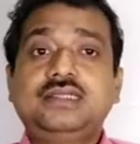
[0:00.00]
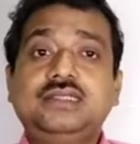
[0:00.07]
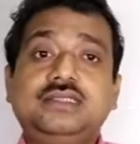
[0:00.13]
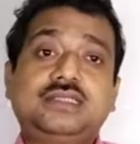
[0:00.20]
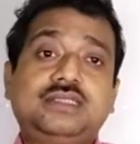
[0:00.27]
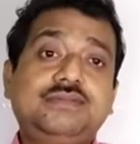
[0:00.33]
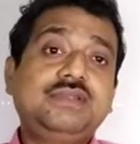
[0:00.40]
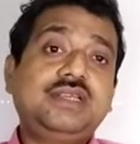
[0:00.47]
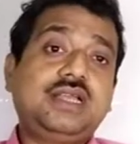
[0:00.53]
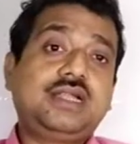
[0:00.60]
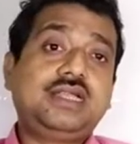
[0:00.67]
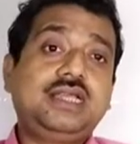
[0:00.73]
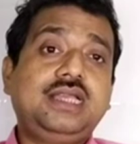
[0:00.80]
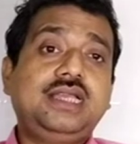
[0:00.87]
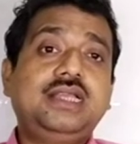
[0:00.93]

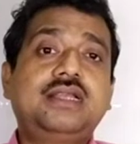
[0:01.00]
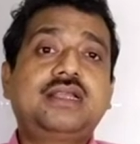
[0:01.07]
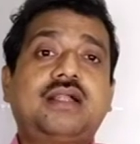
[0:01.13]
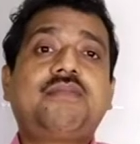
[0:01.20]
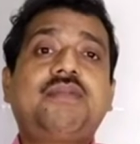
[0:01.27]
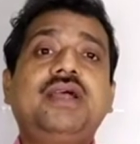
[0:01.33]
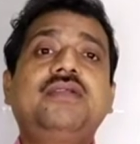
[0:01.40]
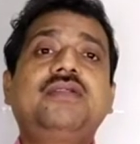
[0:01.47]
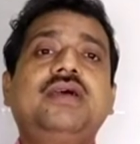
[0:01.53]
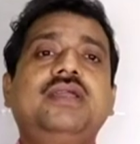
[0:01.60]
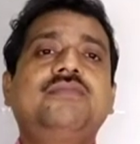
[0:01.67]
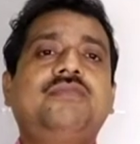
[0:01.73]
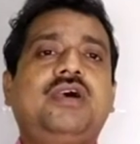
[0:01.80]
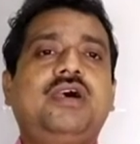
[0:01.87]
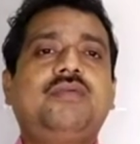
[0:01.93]
Similarly, in Ramayana
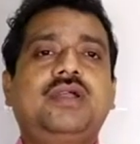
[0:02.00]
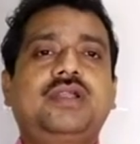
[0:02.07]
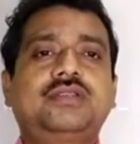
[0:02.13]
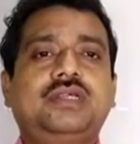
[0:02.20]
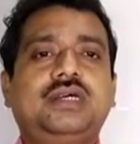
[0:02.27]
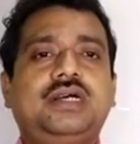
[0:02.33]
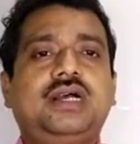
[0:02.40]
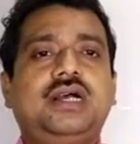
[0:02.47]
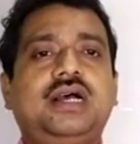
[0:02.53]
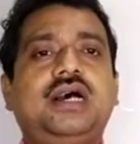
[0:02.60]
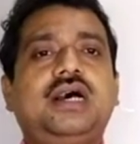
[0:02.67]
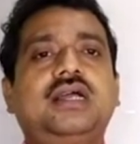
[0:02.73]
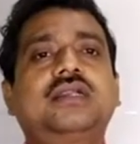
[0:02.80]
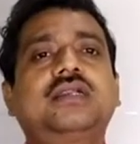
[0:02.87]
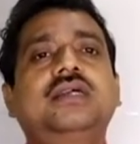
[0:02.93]
and Mahabharata
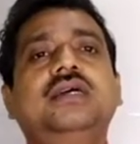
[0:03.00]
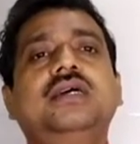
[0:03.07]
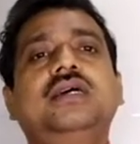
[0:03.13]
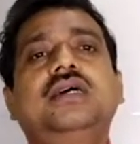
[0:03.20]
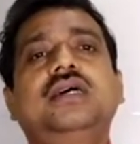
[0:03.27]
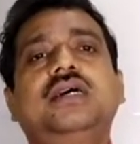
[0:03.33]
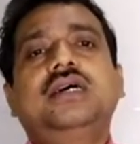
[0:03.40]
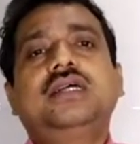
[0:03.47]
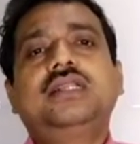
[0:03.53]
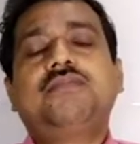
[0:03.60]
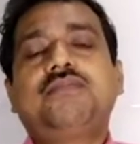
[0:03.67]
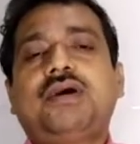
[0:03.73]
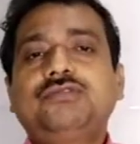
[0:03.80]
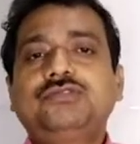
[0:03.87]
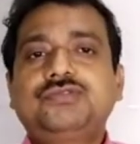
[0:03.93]
are the
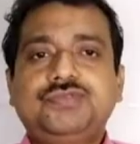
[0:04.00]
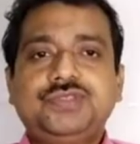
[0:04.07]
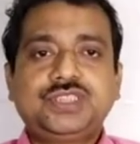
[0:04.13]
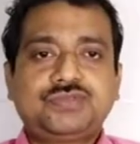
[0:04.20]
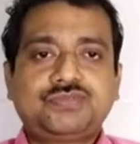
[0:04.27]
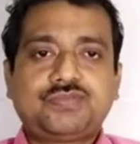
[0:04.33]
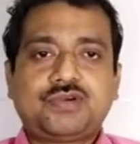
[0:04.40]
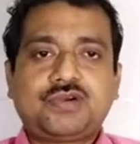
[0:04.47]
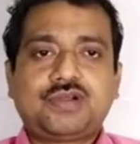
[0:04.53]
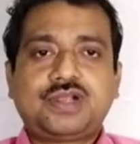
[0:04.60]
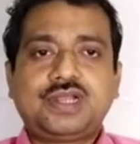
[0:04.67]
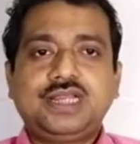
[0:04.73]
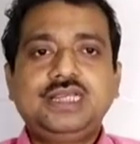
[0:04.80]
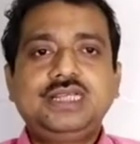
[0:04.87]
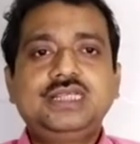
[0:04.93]
mouthpiece
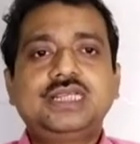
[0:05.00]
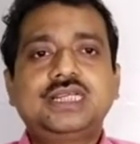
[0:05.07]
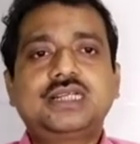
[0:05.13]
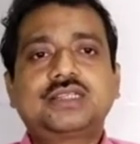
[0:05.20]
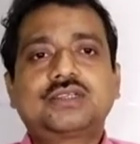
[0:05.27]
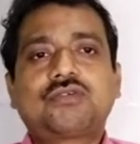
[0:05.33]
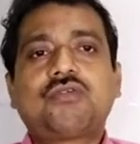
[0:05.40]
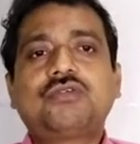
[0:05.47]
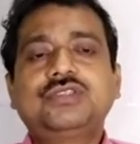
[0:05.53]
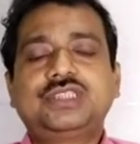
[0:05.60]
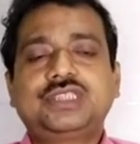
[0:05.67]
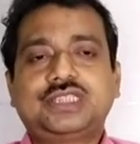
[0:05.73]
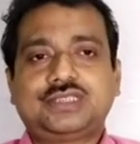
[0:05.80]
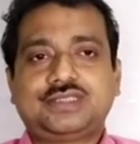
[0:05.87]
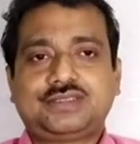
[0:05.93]
for Indian
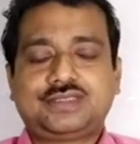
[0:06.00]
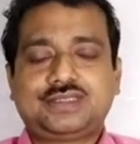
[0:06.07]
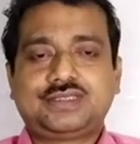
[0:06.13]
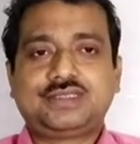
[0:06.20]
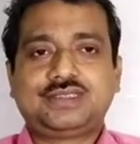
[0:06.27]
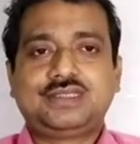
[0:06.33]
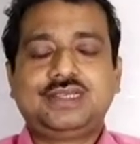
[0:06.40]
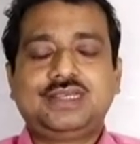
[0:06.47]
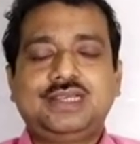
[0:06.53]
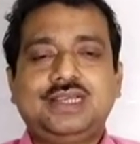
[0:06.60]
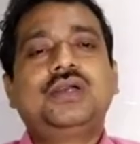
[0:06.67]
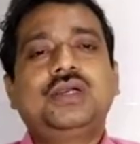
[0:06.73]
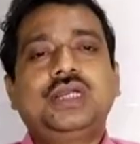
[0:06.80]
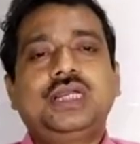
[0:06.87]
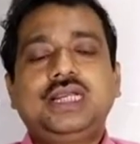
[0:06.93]
conscience.
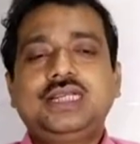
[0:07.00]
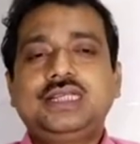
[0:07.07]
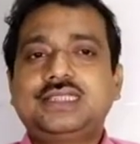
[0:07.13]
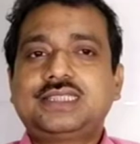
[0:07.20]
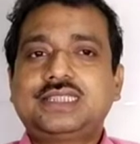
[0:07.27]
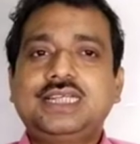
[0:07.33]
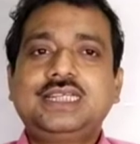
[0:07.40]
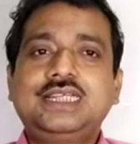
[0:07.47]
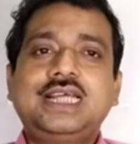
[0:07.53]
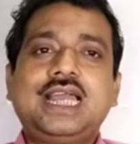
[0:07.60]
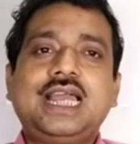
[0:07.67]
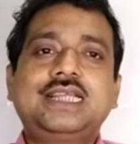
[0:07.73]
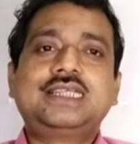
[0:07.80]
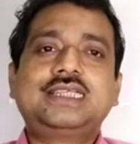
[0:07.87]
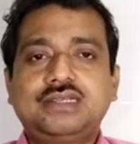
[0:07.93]
It is said
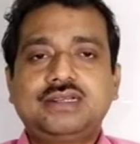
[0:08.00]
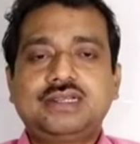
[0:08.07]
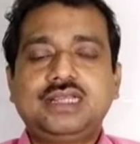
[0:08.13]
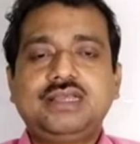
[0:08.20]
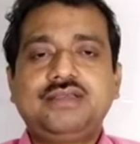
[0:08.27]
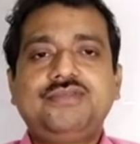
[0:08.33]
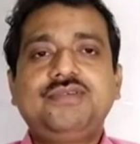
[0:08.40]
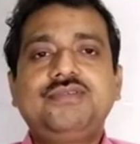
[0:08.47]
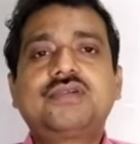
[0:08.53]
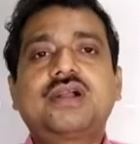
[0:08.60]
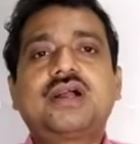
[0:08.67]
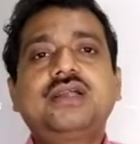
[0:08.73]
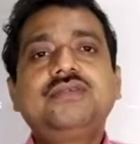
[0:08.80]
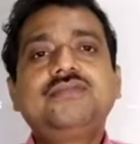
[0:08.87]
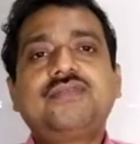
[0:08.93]
that if you
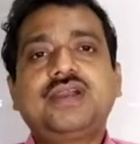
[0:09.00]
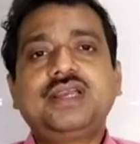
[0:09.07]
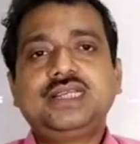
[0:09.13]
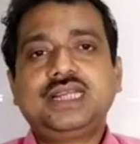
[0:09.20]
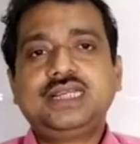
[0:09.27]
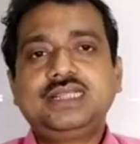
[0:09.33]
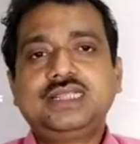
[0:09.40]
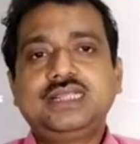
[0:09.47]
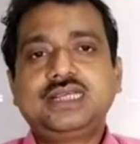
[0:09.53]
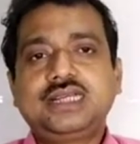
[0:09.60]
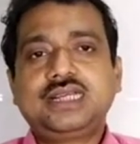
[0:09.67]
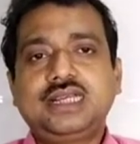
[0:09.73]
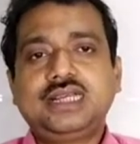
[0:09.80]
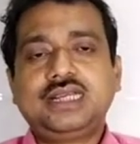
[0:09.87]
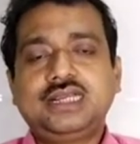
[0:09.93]
can't find anything
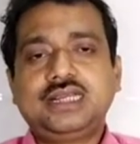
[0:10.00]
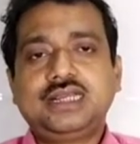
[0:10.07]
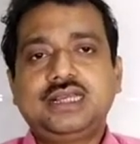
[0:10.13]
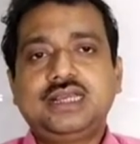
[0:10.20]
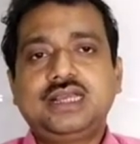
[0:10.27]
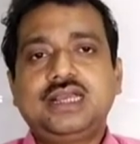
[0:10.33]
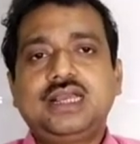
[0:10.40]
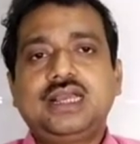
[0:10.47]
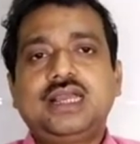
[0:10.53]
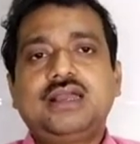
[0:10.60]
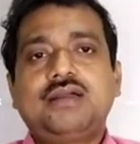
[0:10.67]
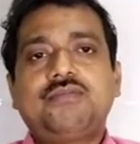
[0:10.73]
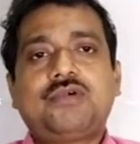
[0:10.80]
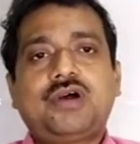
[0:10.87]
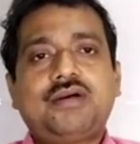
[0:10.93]
in
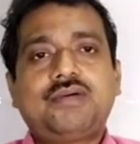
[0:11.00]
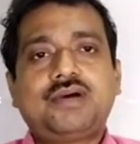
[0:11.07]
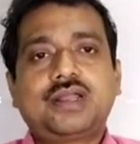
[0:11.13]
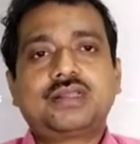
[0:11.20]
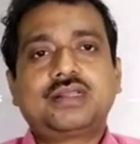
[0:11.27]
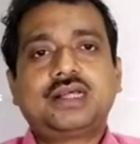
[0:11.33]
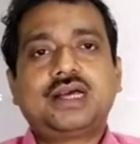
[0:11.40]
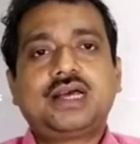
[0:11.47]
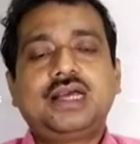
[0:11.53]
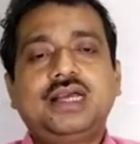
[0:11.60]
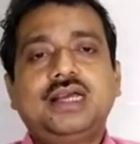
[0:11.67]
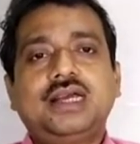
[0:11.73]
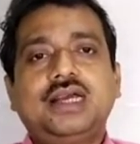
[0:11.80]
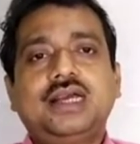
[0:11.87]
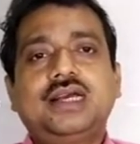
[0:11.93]
Mahabharata,
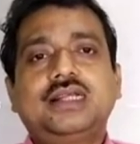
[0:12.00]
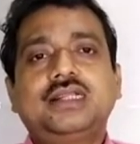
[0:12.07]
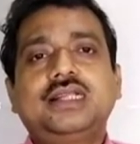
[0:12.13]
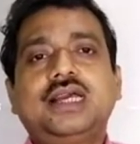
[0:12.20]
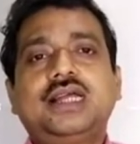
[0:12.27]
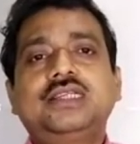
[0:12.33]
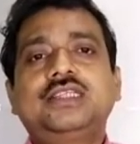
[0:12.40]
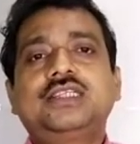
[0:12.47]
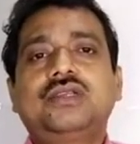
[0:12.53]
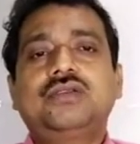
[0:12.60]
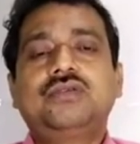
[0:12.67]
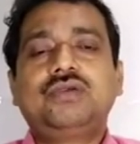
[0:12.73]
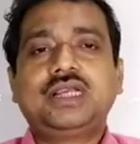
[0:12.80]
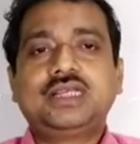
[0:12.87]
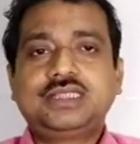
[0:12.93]
there is
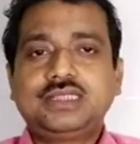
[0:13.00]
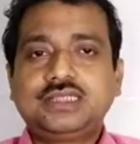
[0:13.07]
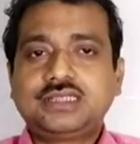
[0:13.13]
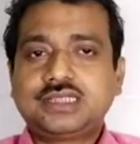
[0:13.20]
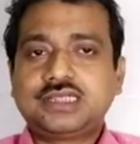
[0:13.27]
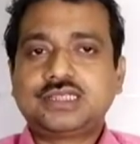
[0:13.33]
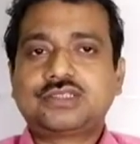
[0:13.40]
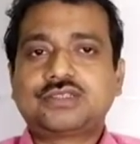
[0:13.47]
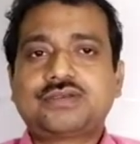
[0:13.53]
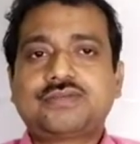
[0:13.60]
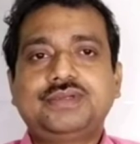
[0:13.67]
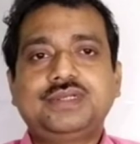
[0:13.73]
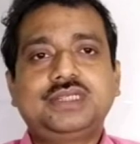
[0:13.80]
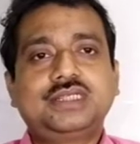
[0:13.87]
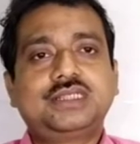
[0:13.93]
no existence
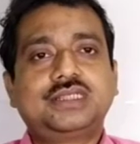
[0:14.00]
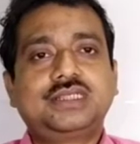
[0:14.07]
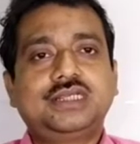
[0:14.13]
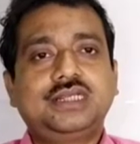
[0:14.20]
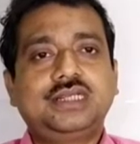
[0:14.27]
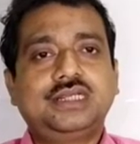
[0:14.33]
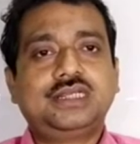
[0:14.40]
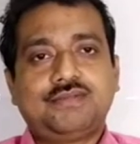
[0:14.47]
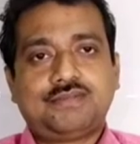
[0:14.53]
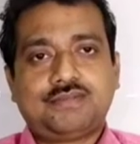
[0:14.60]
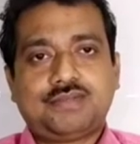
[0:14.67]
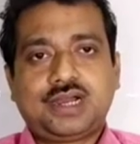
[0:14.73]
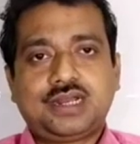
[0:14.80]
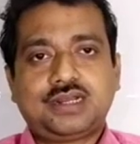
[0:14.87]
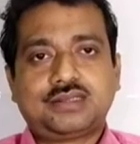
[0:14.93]
it in
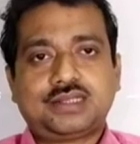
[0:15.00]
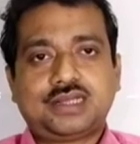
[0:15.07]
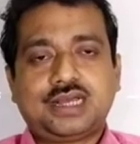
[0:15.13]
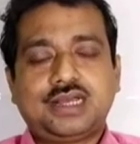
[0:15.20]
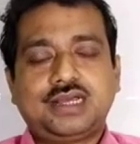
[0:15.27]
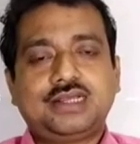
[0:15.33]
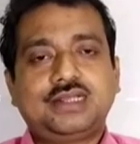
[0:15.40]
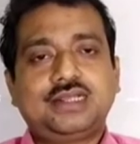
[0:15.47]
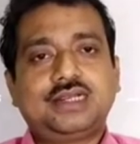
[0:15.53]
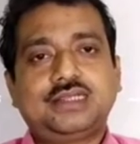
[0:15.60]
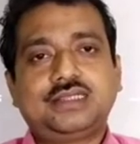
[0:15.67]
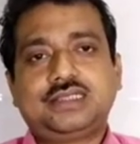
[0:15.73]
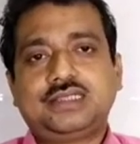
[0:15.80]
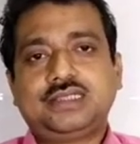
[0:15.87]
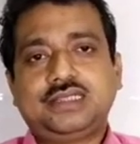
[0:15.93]
Bharata,
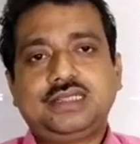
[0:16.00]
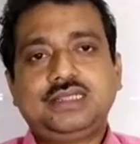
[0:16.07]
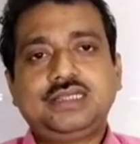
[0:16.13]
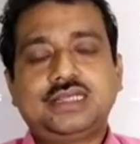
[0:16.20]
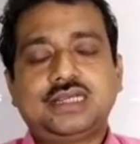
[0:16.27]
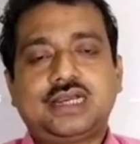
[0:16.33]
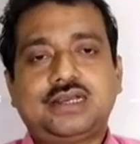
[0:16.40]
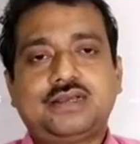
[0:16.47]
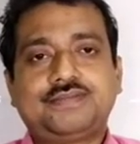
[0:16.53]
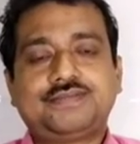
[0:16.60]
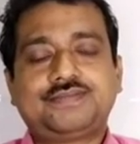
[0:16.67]
that is in India.